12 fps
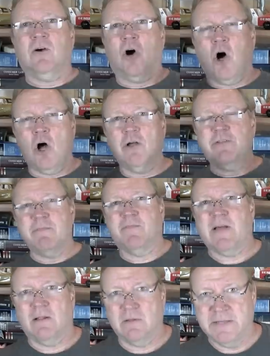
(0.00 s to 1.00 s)
All of them
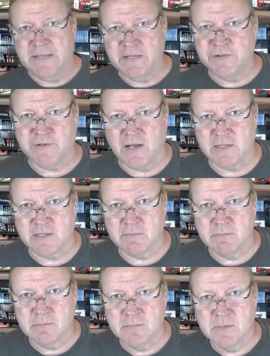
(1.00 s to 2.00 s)
got liens on
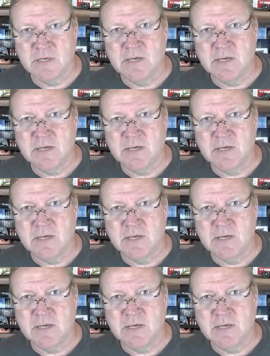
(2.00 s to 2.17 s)
them.